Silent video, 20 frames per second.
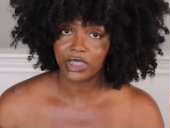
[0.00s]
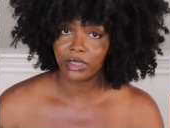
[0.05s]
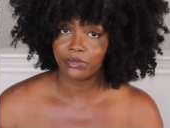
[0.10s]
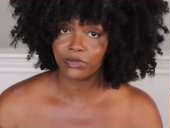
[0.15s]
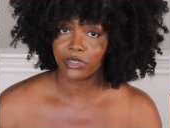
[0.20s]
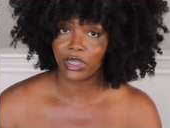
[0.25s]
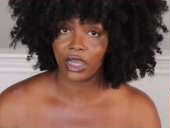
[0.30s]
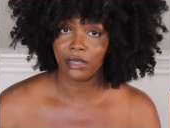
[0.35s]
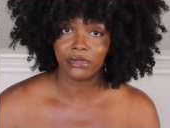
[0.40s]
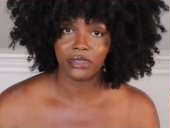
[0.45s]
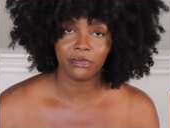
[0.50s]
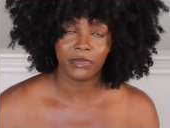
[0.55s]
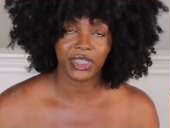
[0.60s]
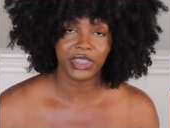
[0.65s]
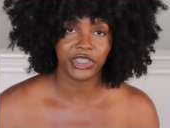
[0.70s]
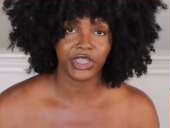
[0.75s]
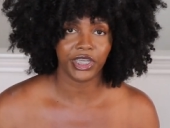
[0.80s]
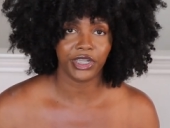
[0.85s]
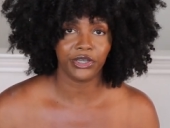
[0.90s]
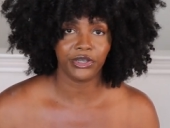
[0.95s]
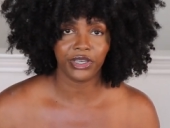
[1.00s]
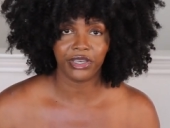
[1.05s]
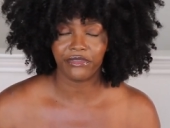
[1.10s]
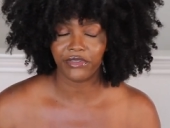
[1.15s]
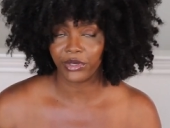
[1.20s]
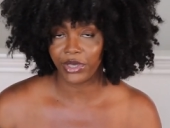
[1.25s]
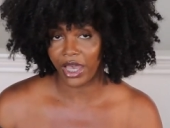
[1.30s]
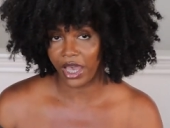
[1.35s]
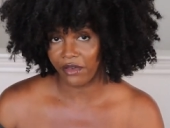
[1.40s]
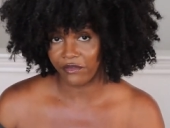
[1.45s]
Subscribe to my channel if
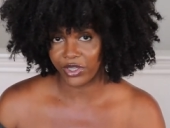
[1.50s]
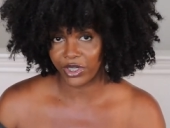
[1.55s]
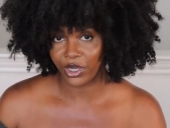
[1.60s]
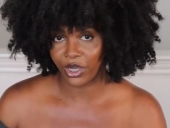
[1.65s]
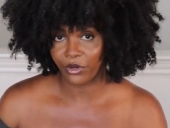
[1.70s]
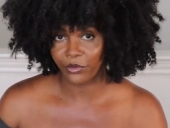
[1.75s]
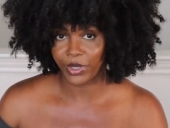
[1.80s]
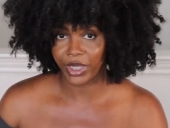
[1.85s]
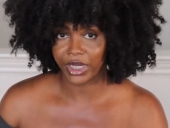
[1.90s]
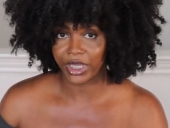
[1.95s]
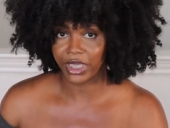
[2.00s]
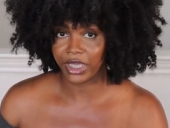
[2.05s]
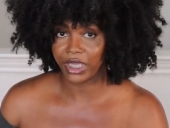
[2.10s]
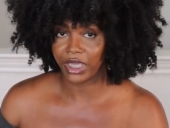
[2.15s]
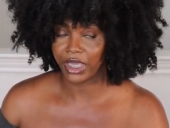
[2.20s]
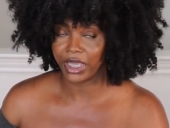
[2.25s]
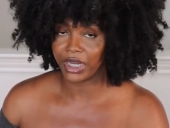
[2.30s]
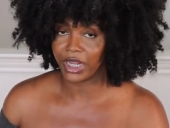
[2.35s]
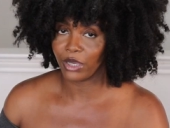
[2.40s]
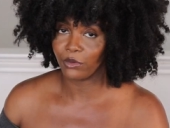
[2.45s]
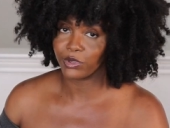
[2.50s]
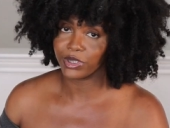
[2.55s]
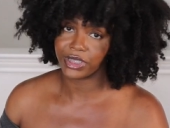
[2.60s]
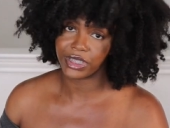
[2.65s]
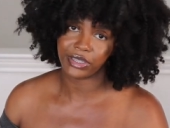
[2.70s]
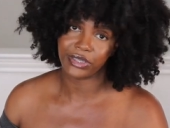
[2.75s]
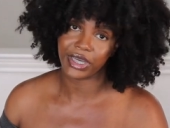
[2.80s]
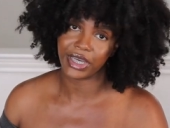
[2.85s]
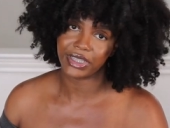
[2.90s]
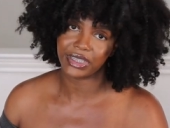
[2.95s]
you haven't already, and I will
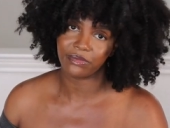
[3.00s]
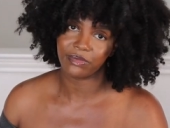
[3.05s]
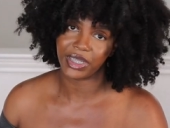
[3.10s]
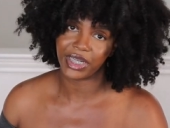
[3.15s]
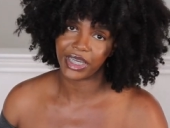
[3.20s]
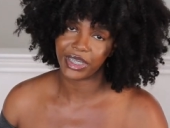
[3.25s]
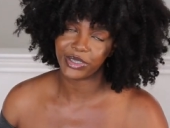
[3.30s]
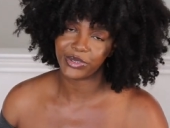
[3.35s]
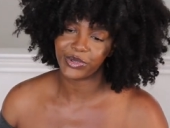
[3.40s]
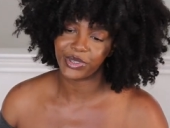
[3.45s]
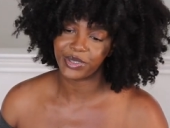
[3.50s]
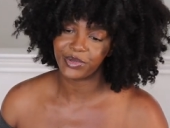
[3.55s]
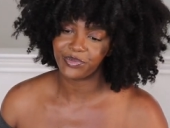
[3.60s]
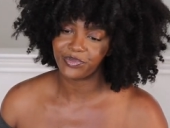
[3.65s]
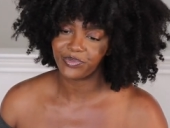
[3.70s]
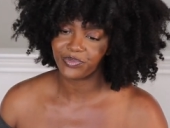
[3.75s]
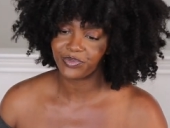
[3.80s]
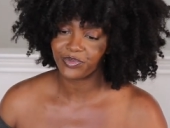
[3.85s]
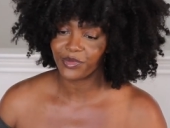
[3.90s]
see you guys in my next one.